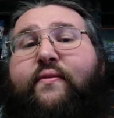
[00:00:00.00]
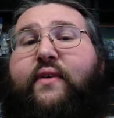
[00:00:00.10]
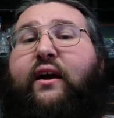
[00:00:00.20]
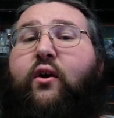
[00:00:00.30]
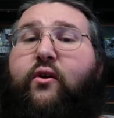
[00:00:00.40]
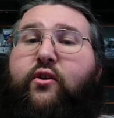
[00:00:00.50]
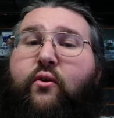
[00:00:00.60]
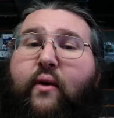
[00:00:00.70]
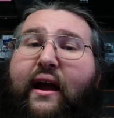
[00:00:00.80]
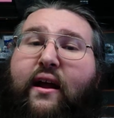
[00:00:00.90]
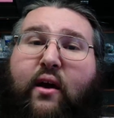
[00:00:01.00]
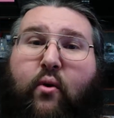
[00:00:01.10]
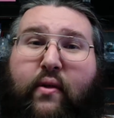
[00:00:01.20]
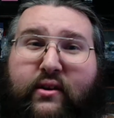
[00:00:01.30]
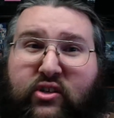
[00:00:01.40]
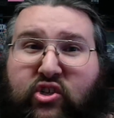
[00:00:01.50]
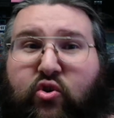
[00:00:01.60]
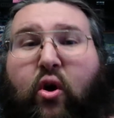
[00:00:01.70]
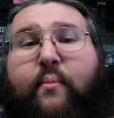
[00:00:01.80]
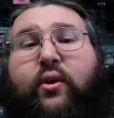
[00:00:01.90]
They go into an area where there's a
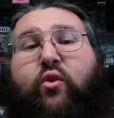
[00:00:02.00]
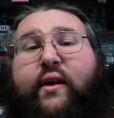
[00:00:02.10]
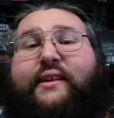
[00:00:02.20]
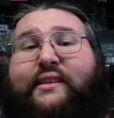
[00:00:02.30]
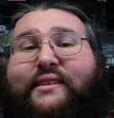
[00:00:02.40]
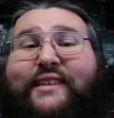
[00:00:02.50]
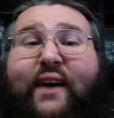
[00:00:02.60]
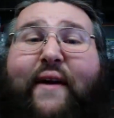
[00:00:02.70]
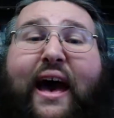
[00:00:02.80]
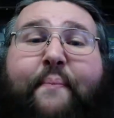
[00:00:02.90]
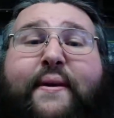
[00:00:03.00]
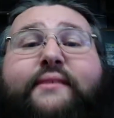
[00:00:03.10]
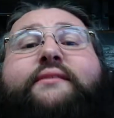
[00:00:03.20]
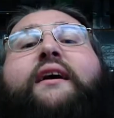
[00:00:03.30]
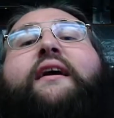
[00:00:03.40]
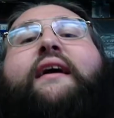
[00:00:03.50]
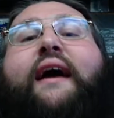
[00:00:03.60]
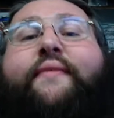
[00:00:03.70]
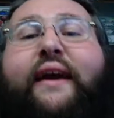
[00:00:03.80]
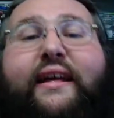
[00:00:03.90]
storm. Crazy stuff happens,
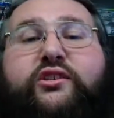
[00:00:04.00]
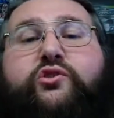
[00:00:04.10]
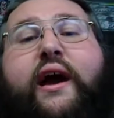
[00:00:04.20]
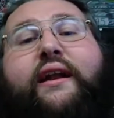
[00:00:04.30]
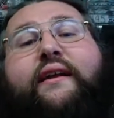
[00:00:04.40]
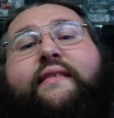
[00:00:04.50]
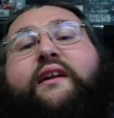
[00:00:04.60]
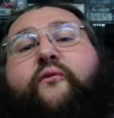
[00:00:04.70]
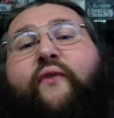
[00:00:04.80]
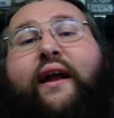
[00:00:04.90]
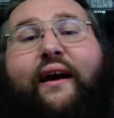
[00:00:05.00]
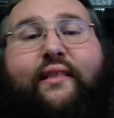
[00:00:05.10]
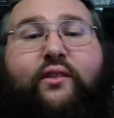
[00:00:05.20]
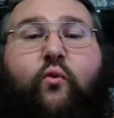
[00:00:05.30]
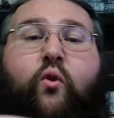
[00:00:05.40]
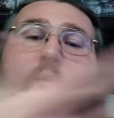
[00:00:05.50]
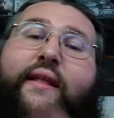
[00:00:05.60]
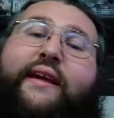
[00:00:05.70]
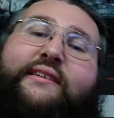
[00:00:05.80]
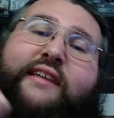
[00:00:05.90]
and they get stranded. And then you find out that the
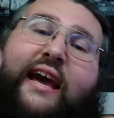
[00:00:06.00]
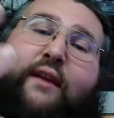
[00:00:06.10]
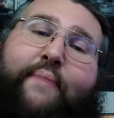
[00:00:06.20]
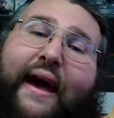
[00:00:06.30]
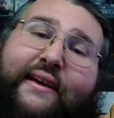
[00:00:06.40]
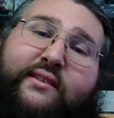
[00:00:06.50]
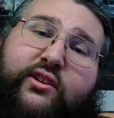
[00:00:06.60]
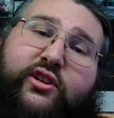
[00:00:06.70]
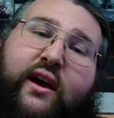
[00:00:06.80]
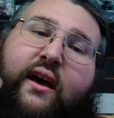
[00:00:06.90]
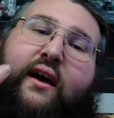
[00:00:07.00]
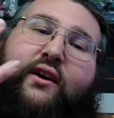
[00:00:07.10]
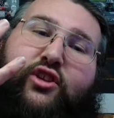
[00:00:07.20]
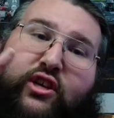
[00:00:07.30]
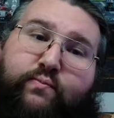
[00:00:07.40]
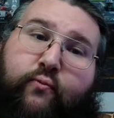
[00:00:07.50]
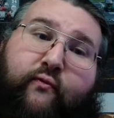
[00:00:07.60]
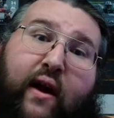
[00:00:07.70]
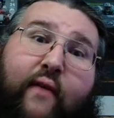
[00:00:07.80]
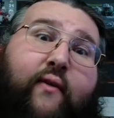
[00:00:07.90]
woman that he's taken passage, she's
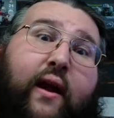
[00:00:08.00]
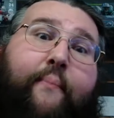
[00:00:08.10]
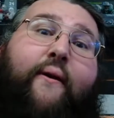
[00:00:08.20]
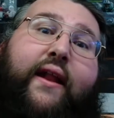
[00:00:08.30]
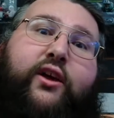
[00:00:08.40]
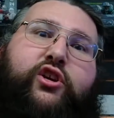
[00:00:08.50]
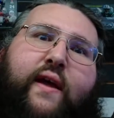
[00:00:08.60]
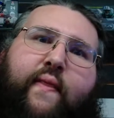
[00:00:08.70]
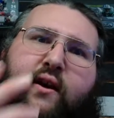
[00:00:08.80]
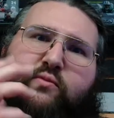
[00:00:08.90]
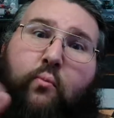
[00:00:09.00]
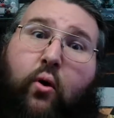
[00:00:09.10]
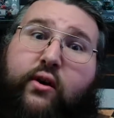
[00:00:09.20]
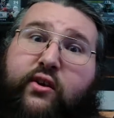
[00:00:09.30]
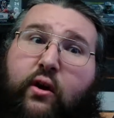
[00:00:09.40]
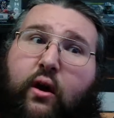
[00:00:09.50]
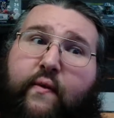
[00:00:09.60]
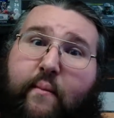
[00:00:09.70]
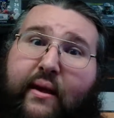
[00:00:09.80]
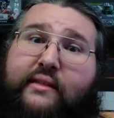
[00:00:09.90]
very, very British, and there's more to her
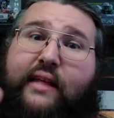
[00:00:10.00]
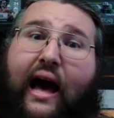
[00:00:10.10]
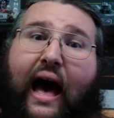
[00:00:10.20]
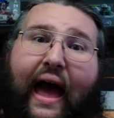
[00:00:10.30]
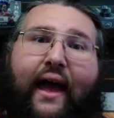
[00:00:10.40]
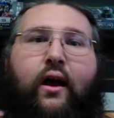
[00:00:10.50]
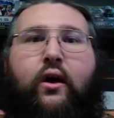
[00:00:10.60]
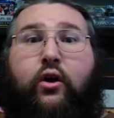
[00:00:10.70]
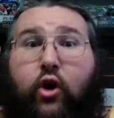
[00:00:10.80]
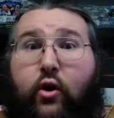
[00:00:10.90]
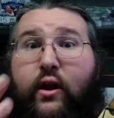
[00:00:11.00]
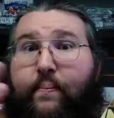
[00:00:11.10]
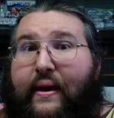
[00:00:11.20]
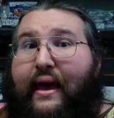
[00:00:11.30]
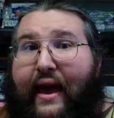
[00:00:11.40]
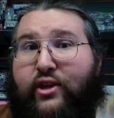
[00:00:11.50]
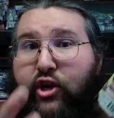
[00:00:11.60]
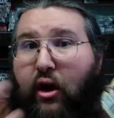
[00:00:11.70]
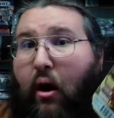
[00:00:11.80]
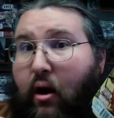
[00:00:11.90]
than meets the eye. Could it be
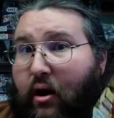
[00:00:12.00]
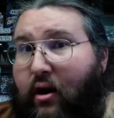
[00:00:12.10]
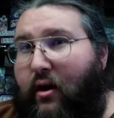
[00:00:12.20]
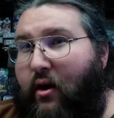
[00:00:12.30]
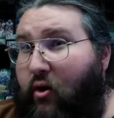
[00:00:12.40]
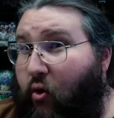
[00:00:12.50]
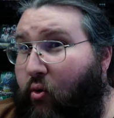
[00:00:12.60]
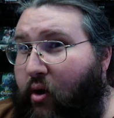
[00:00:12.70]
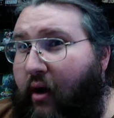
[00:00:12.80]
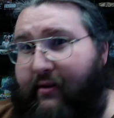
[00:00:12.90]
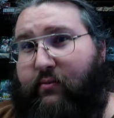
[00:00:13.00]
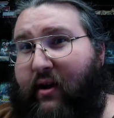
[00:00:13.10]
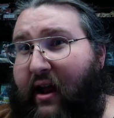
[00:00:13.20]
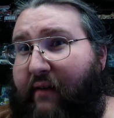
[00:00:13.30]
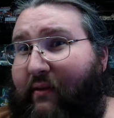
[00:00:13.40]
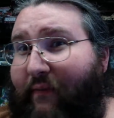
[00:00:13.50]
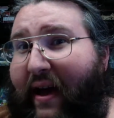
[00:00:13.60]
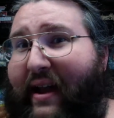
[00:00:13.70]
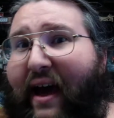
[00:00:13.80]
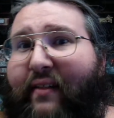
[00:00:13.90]
Agent Carter? Who knows? We're going to have to
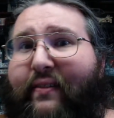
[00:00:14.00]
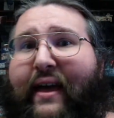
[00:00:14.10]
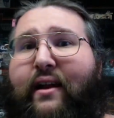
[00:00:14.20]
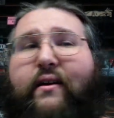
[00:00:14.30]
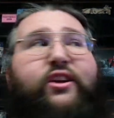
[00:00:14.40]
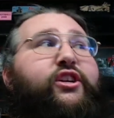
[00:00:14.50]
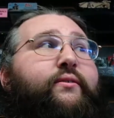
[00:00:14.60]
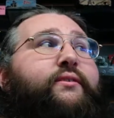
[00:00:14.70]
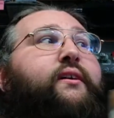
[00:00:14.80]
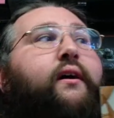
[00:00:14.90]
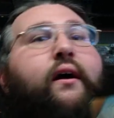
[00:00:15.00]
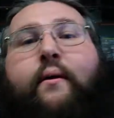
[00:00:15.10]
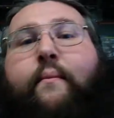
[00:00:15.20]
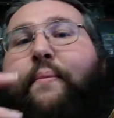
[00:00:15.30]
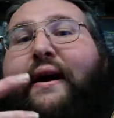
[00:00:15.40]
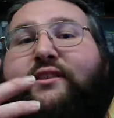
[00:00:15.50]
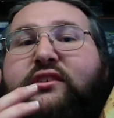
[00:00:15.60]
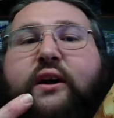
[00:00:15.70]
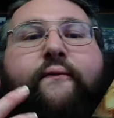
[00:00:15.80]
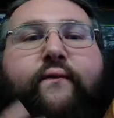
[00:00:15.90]
find out in later issues. But
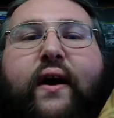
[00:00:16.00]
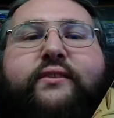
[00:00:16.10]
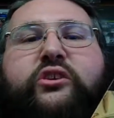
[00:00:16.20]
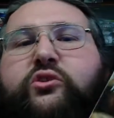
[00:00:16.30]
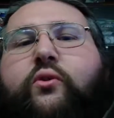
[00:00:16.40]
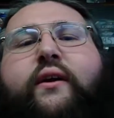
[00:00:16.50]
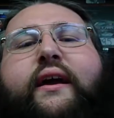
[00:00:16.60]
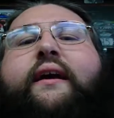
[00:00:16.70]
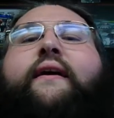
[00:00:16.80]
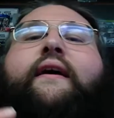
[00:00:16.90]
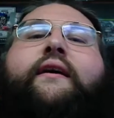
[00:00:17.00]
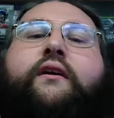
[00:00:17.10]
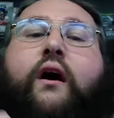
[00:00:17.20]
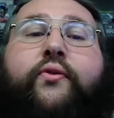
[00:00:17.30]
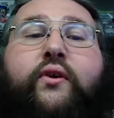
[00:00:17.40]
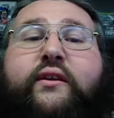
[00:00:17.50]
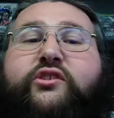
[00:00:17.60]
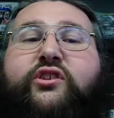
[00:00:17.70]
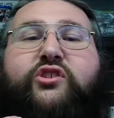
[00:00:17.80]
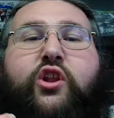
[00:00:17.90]
just a fun story. Garth Ennis
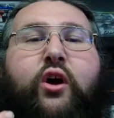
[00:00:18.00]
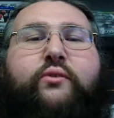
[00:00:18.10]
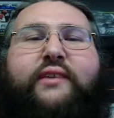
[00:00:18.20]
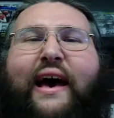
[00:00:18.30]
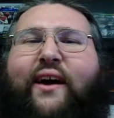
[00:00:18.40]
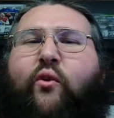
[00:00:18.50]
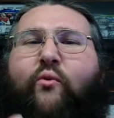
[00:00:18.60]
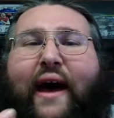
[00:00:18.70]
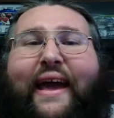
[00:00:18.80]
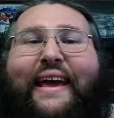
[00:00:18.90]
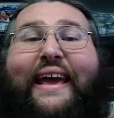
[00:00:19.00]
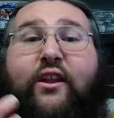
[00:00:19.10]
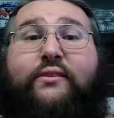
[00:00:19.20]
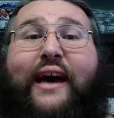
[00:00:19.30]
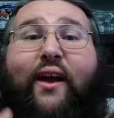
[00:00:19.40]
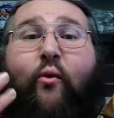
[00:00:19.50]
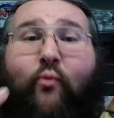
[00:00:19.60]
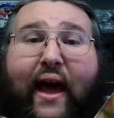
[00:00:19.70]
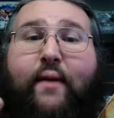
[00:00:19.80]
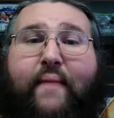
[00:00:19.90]
just knows how to write. He knows how to
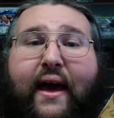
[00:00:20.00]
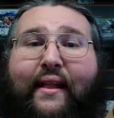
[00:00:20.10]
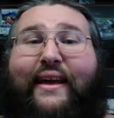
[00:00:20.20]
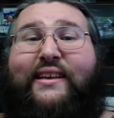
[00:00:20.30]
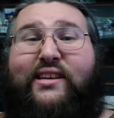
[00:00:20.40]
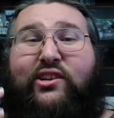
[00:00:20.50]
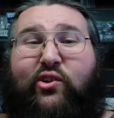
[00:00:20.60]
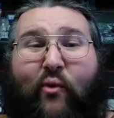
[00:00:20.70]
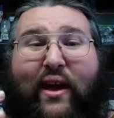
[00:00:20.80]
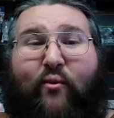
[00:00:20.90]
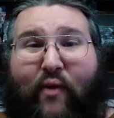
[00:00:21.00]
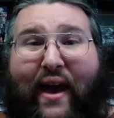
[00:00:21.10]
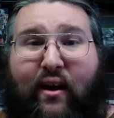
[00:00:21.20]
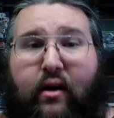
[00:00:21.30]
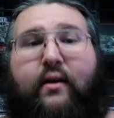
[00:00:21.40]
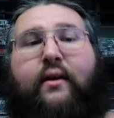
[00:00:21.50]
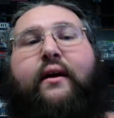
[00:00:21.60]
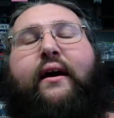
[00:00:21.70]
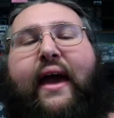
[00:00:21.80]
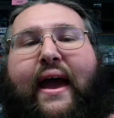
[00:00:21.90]
write, man. Like, he's a great writer.
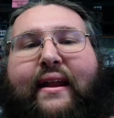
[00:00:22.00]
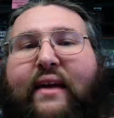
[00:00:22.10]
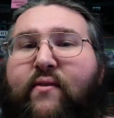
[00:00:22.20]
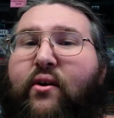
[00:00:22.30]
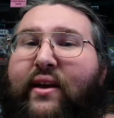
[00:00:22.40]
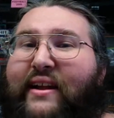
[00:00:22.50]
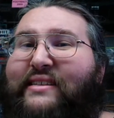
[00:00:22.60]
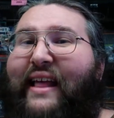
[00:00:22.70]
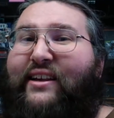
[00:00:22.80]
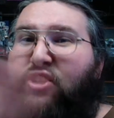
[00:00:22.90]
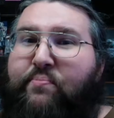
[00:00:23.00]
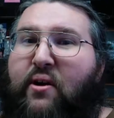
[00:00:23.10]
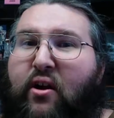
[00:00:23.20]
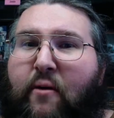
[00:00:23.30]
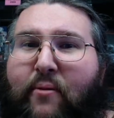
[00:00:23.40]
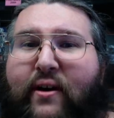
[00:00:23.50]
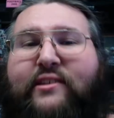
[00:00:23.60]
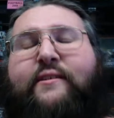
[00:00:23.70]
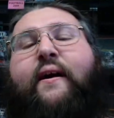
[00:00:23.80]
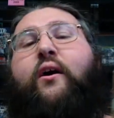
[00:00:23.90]
And even though he doesn't like superhero
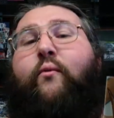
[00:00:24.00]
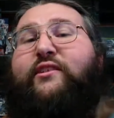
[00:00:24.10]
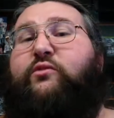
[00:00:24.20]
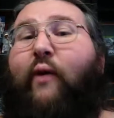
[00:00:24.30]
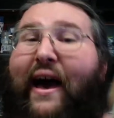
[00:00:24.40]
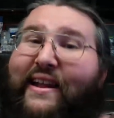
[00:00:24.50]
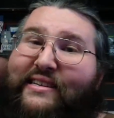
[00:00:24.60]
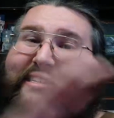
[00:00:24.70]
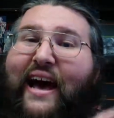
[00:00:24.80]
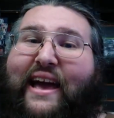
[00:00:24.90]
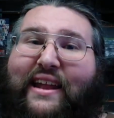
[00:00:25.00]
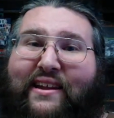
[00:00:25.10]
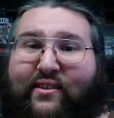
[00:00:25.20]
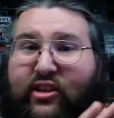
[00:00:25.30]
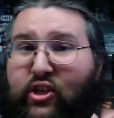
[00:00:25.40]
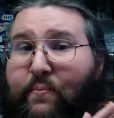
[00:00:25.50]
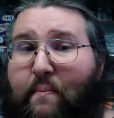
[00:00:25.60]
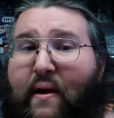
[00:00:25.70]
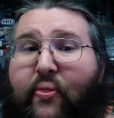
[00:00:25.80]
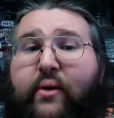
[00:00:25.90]
books, which is why it isn't tied into the super
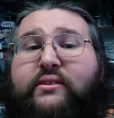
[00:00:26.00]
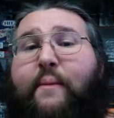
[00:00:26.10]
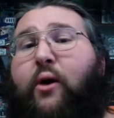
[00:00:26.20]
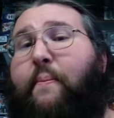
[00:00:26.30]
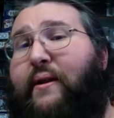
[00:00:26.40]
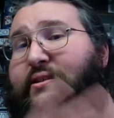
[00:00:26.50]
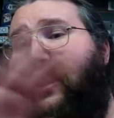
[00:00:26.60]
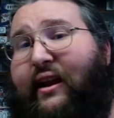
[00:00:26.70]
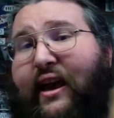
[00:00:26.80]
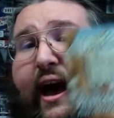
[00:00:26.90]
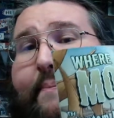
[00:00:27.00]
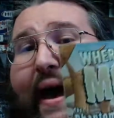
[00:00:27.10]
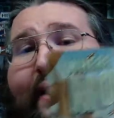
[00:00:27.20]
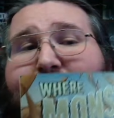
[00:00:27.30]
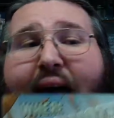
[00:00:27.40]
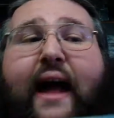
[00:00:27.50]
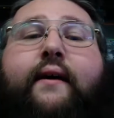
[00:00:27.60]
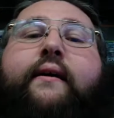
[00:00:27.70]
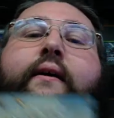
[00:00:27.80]
mythos, I'm hoping it's going to cut back to that.